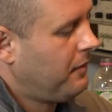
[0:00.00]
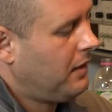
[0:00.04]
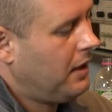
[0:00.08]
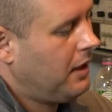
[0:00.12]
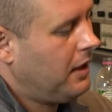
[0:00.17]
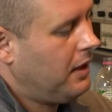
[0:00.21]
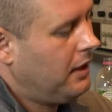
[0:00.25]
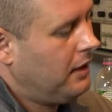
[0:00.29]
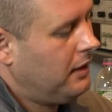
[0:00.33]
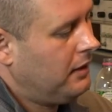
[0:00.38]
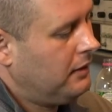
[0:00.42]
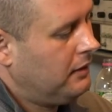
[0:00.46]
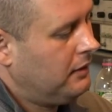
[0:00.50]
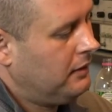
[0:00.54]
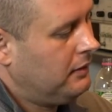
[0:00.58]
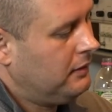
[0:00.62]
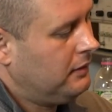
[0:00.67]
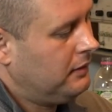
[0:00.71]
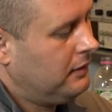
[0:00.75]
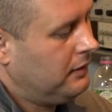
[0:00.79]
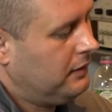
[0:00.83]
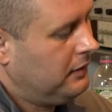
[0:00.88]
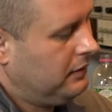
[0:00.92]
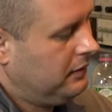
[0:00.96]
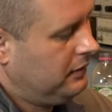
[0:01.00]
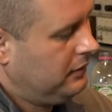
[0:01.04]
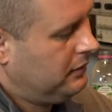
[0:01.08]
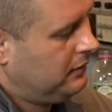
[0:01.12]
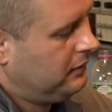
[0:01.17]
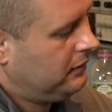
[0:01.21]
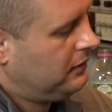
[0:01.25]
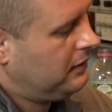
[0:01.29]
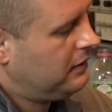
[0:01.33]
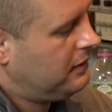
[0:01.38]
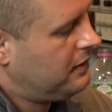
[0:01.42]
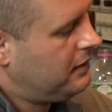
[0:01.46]
And
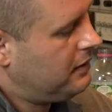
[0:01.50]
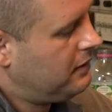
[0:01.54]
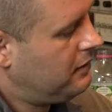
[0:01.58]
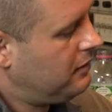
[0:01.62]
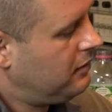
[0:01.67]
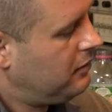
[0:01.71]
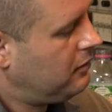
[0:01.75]
this is